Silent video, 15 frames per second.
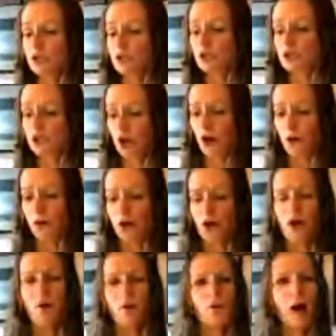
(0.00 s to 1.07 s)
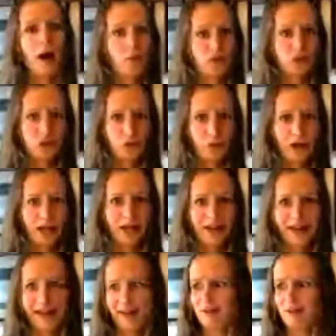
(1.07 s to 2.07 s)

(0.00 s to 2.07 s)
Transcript: So I do want to